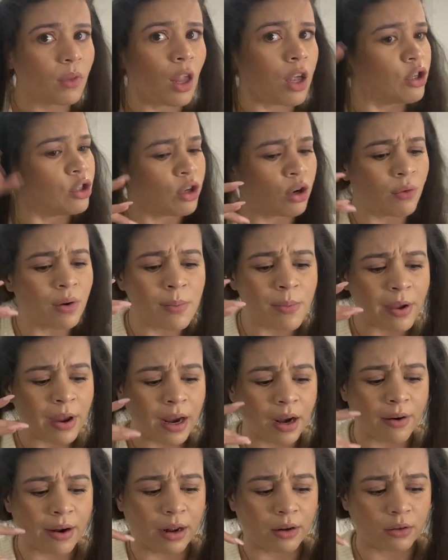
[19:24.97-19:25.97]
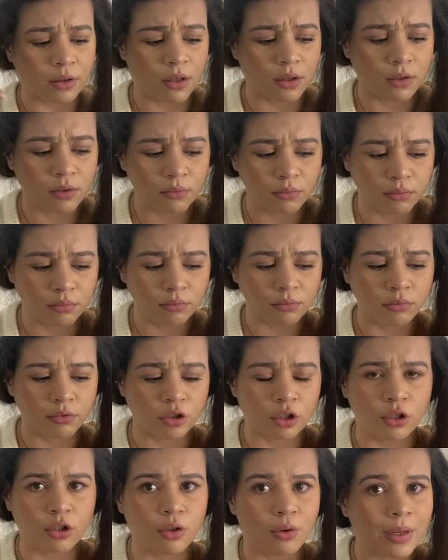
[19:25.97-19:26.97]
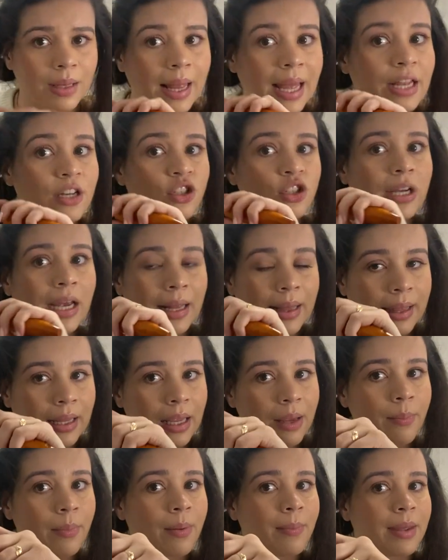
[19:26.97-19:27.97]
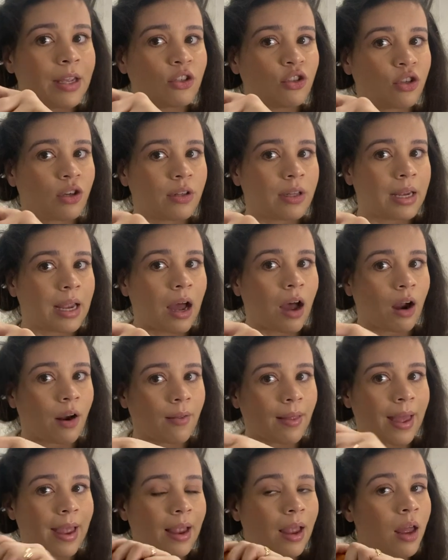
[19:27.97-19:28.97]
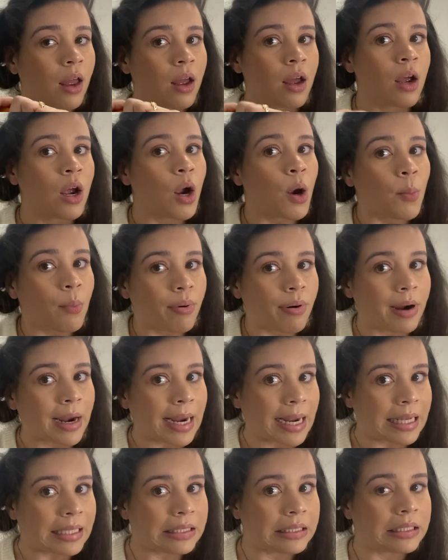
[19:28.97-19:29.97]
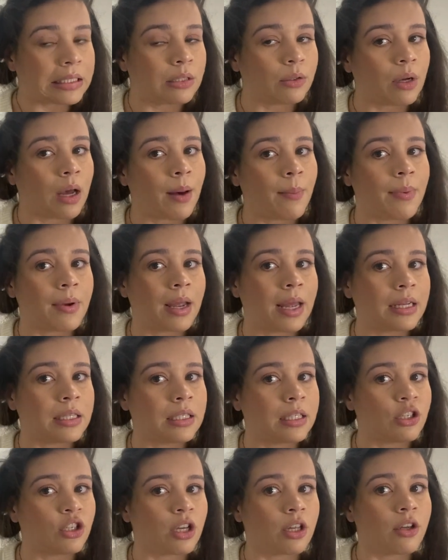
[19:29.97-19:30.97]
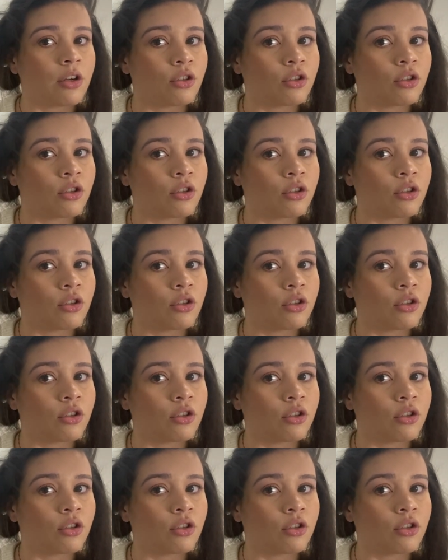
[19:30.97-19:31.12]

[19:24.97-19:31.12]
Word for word: don't rip your hair out though just do it like gently but make sure they are like pressed up against each other.